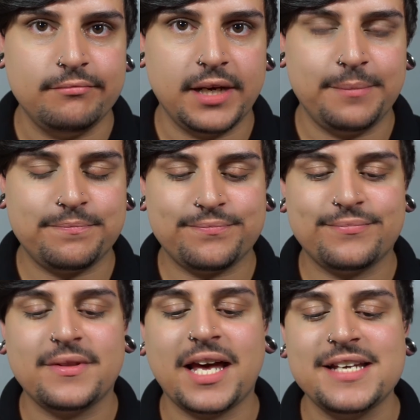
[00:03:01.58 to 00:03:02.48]
My
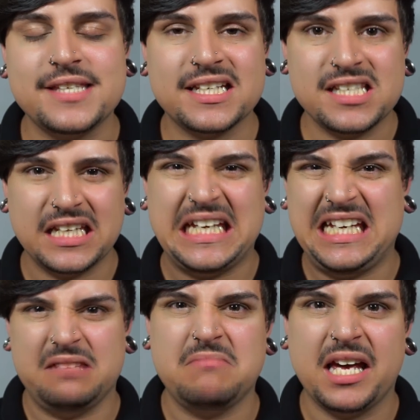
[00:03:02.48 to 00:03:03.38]
eyes like to
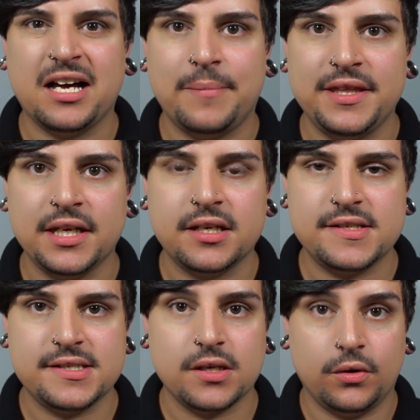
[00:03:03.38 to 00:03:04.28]
eat makeup, I think,
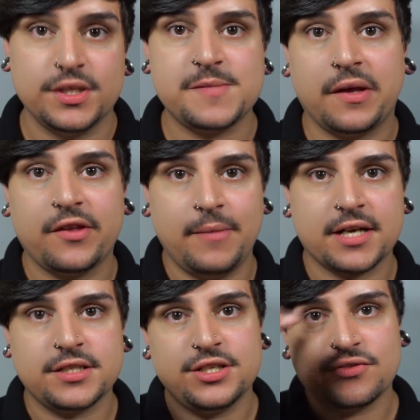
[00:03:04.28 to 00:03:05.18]
because it's the only spot that I'm
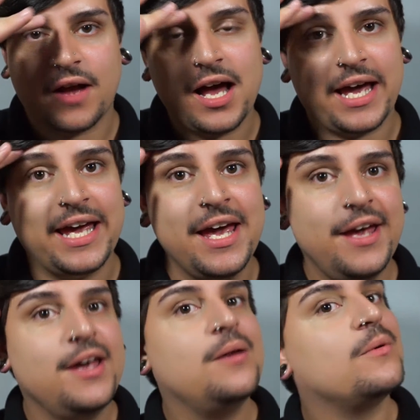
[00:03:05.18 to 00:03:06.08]
actually dry.
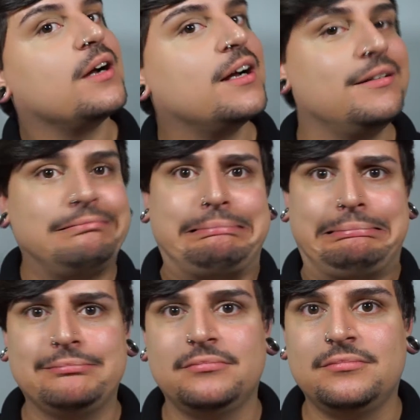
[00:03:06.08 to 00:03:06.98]
Where,
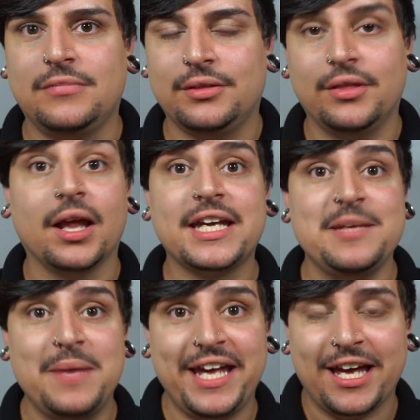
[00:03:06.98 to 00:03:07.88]

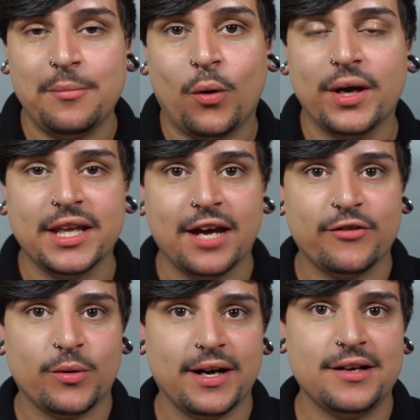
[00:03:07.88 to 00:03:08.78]
lucky me, I'm oily
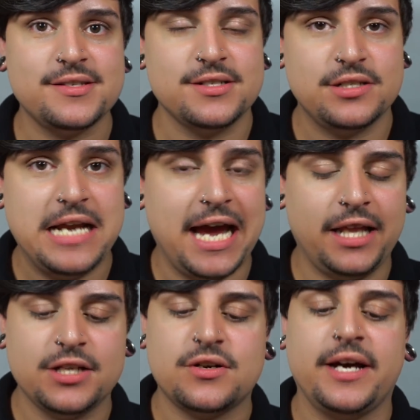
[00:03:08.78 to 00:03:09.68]
everywhere else and
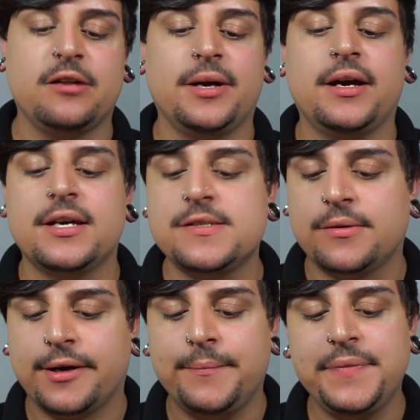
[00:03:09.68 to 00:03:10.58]
hella dry under my eyes. Oh
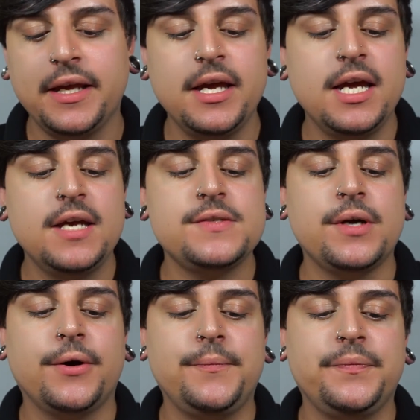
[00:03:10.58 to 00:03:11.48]
well.
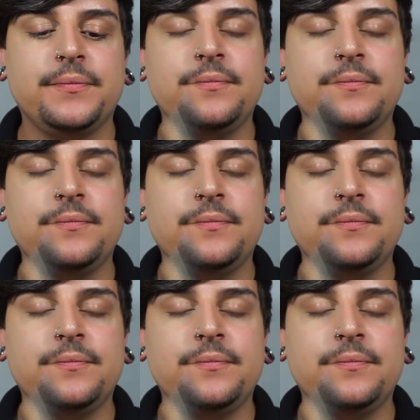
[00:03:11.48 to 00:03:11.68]
So